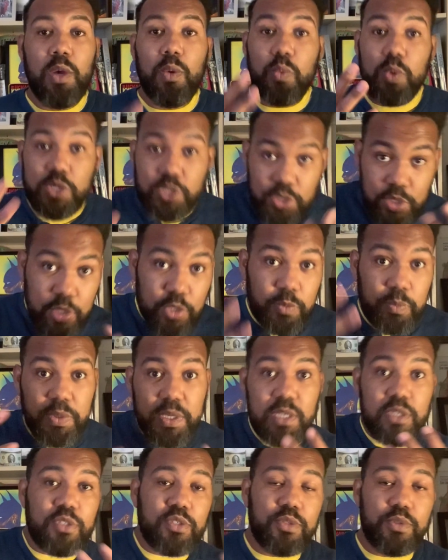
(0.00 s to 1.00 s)
which could
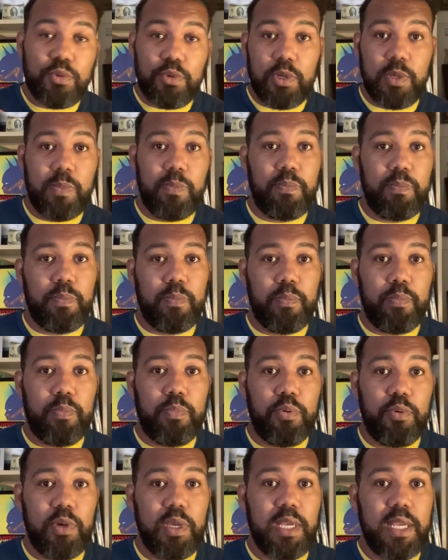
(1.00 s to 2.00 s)
be a story
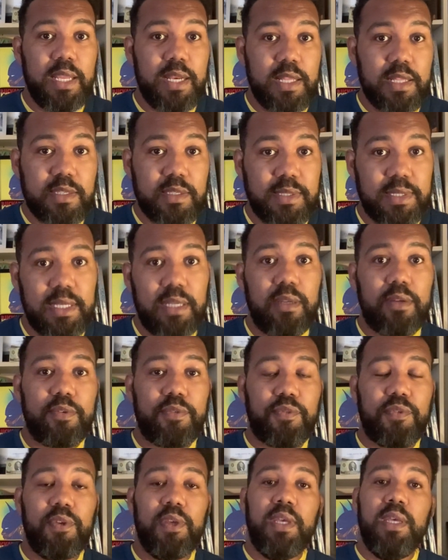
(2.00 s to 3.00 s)
point in
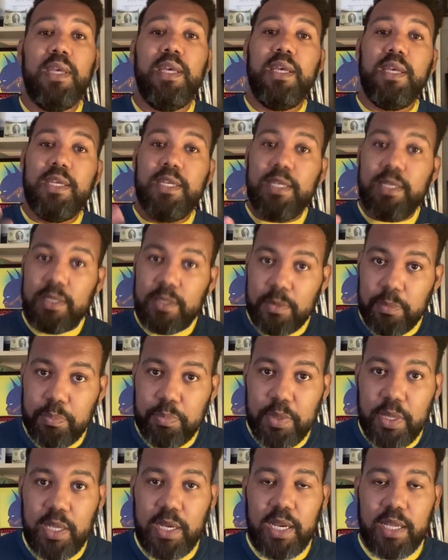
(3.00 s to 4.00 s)
itself,
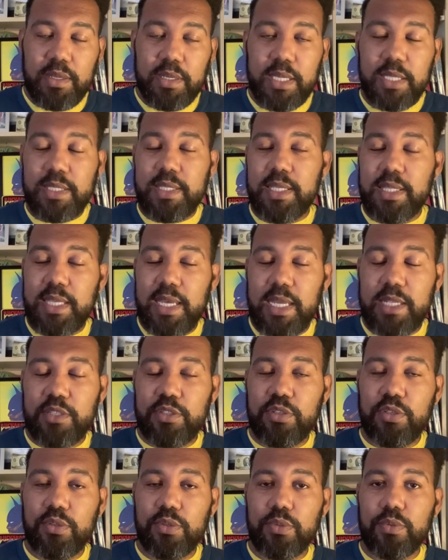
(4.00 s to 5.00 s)
but I'll get to that
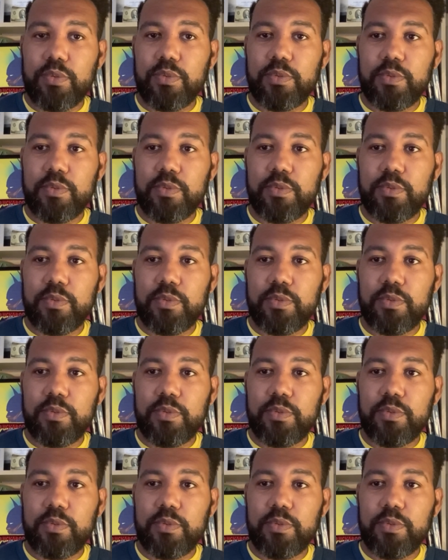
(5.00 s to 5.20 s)
too.